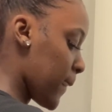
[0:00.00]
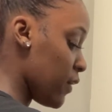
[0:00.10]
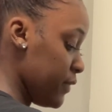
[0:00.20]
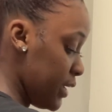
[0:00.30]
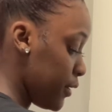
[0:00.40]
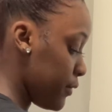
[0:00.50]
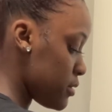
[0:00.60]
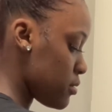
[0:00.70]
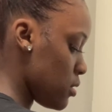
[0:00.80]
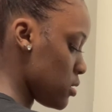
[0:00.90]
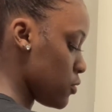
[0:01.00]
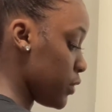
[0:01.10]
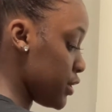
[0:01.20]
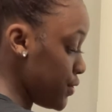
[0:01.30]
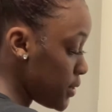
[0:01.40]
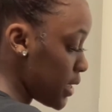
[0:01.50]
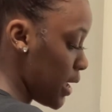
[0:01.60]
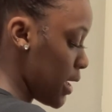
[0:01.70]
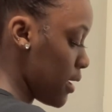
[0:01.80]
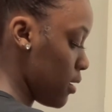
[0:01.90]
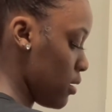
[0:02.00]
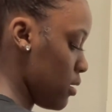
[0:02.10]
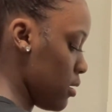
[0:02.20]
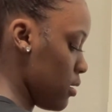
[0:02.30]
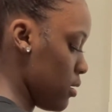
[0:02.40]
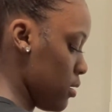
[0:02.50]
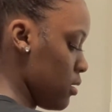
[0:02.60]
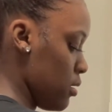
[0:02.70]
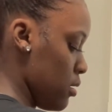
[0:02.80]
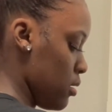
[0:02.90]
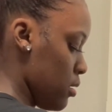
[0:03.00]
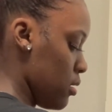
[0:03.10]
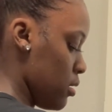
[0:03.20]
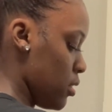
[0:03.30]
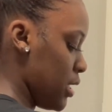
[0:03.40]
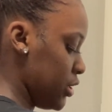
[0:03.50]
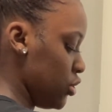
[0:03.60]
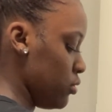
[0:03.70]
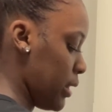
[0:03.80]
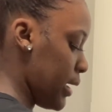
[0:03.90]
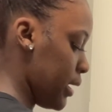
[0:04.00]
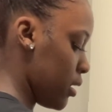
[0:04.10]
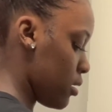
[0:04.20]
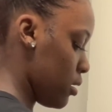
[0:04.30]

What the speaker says: vegan restaurants where you stay at that you like.